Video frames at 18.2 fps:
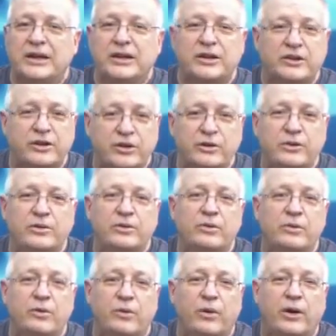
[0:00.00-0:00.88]
Do
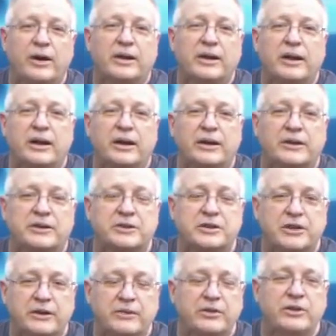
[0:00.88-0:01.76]
what God has
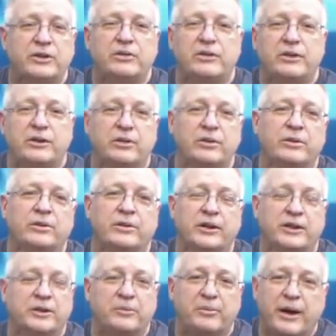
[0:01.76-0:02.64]
given you to do
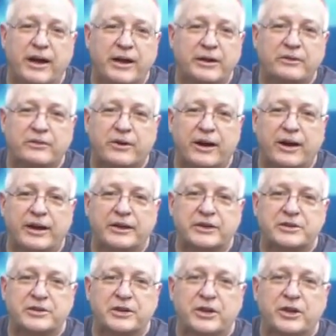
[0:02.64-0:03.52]
in the body of
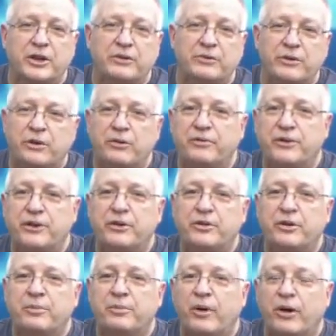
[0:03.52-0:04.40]
Christ. Fulfill
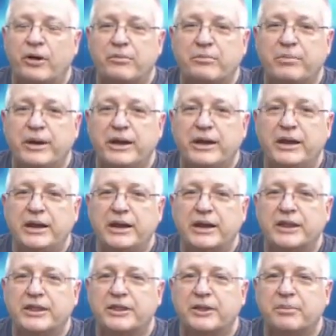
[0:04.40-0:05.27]
your part. Be
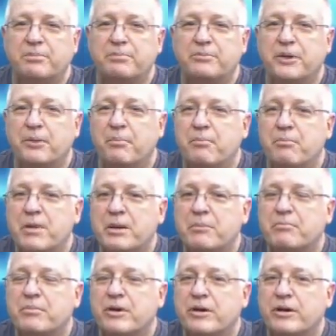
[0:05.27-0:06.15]
the
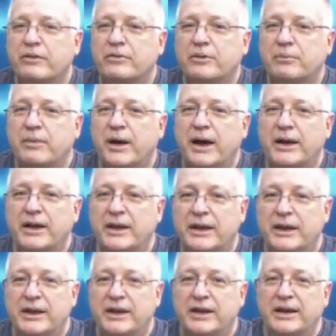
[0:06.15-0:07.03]
member of the
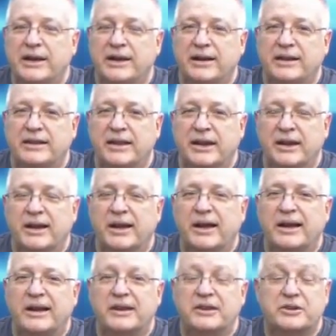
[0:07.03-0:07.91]
body that
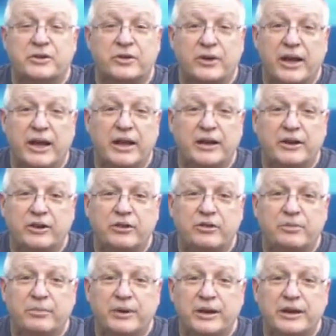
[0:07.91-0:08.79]
God has created you
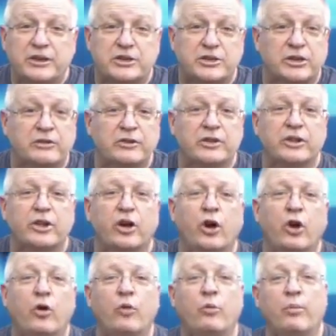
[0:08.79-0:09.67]
to be, so that the
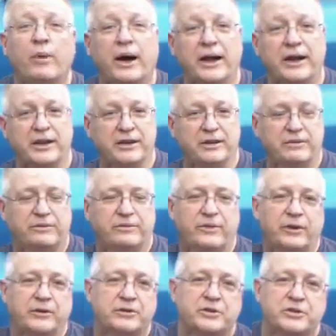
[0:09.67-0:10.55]
whole body
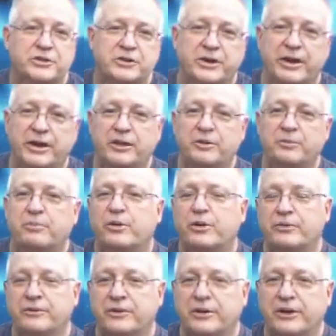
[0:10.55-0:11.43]
functions together
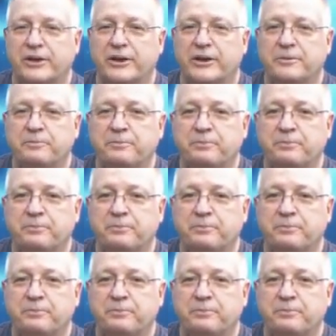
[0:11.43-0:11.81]
perfectly.